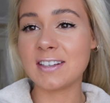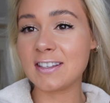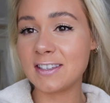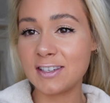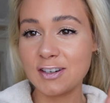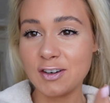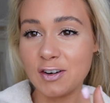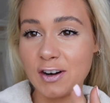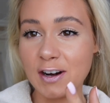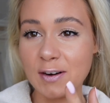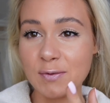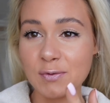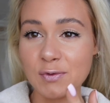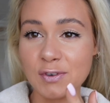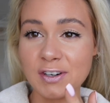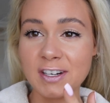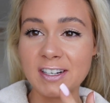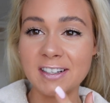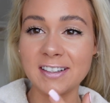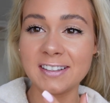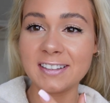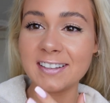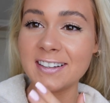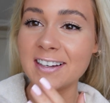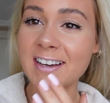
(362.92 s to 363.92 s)
Instagram
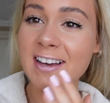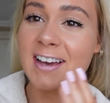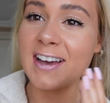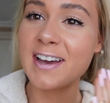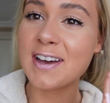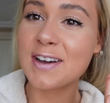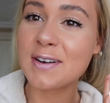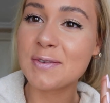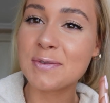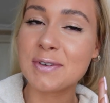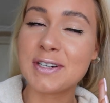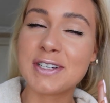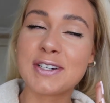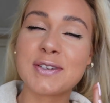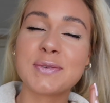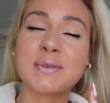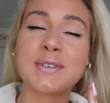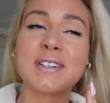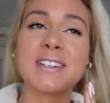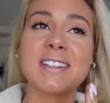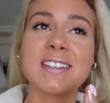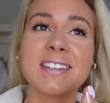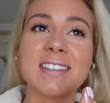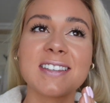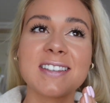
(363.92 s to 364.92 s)
reel, which
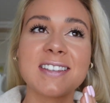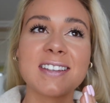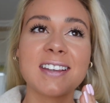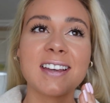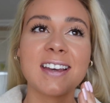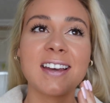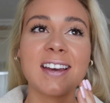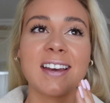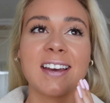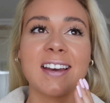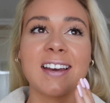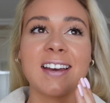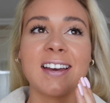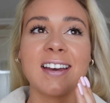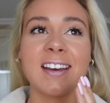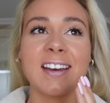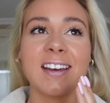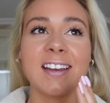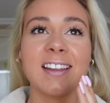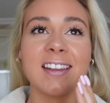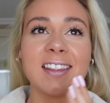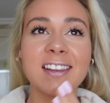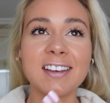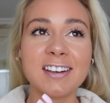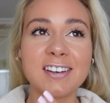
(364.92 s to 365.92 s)
was
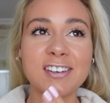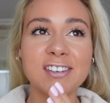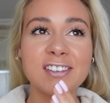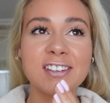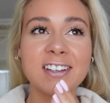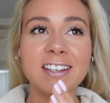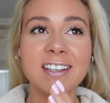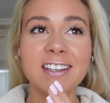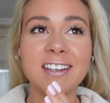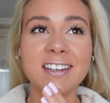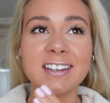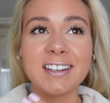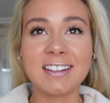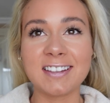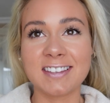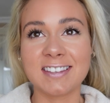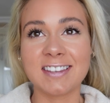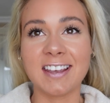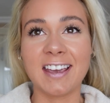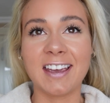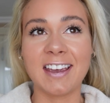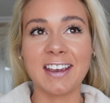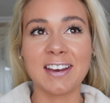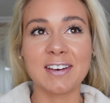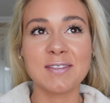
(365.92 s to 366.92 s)
literally
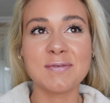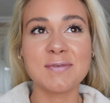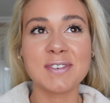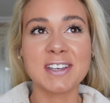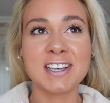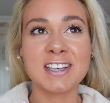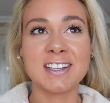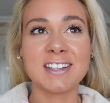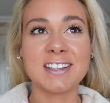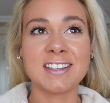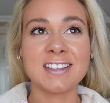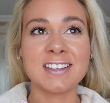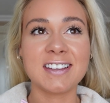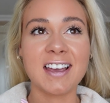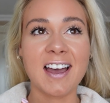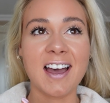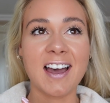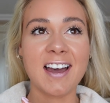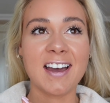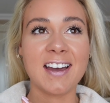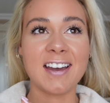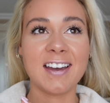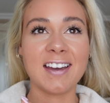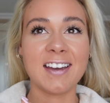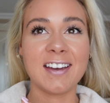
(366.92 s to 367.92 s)
insane because
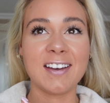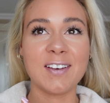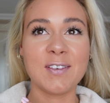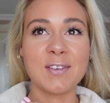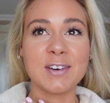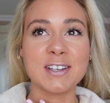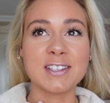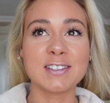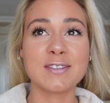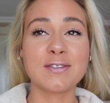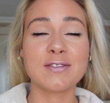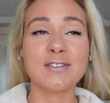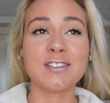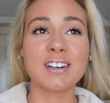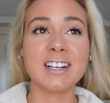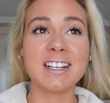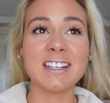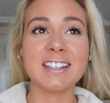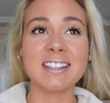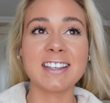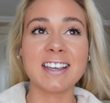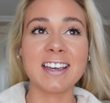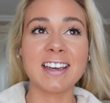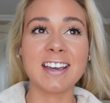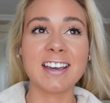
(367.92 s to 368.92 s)
I was
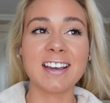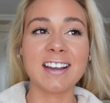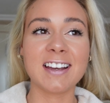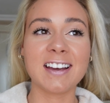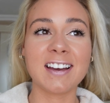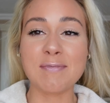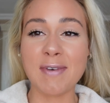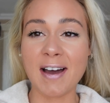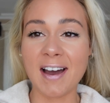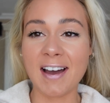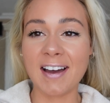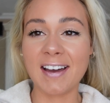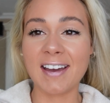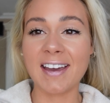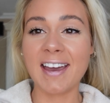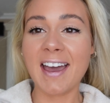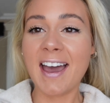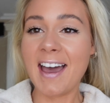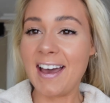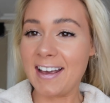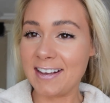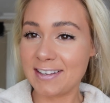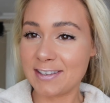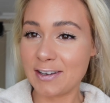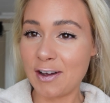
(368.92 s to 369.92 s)
freezing my
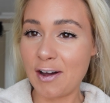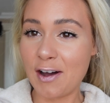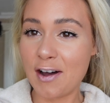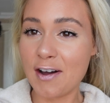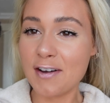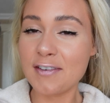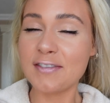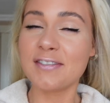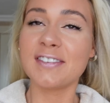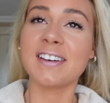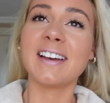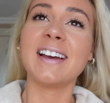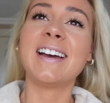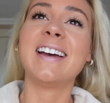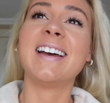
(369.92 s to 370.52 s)
ass off.